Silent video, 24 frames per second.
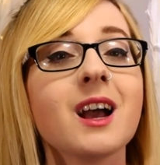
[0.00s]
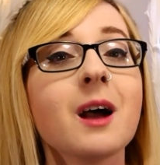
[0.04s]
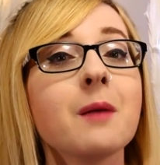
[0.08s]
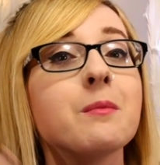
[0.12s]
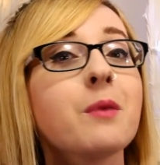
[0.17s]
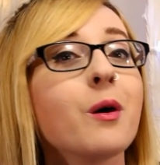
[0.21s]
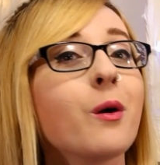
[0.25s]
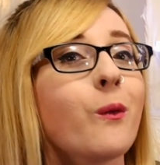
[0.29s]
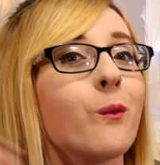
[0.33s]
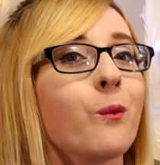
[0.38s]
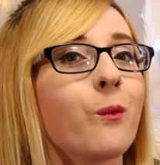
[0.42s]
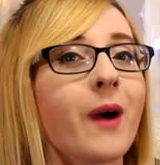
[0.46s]

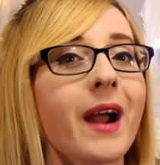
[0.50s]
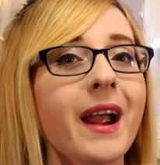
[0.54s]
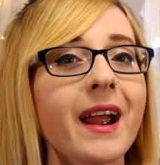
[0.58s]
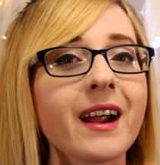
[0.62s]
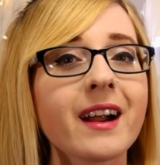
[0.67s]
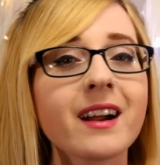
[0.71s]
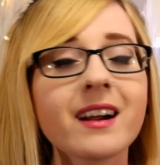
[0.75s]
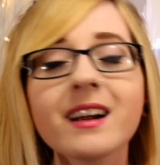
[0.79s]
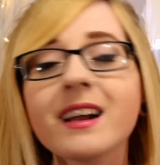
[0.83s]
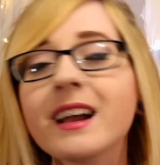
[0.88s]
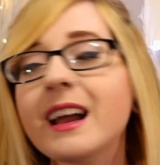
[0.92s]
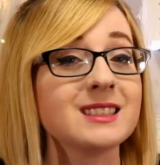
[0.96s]
But
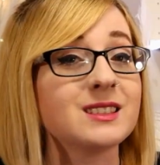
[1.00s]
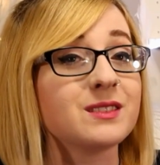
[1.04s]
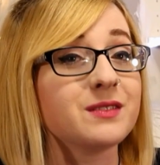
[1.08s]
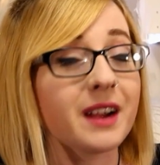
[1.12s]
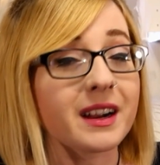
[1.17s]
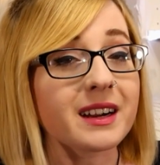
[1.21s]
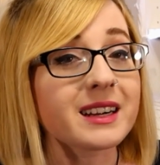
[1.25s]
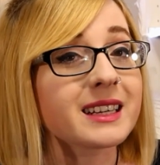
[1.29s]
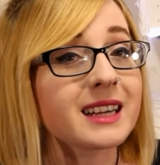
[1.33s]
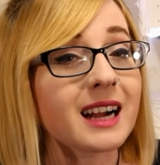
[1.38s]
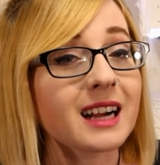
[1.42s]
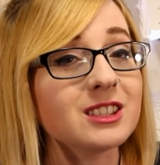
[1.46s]
where? He's
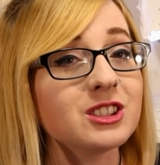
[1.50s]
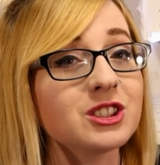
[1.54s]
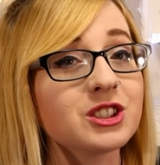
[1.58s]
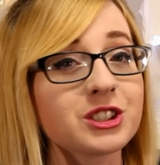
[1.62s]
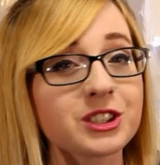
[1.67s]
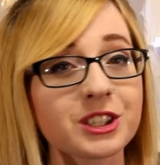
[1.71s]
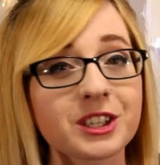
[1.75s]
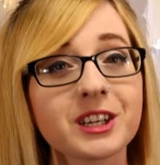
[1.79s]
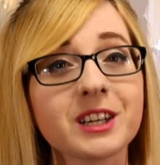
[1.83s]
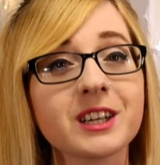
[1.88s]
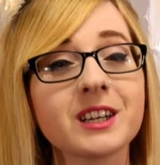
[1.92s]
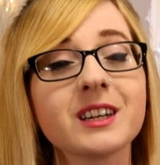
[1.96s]
very
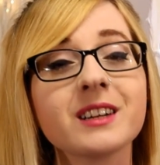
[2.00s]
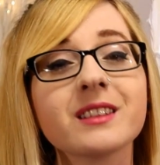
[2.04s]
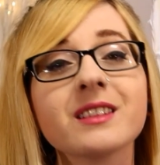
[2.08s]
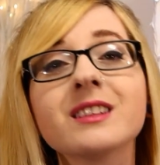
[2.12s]
unsure.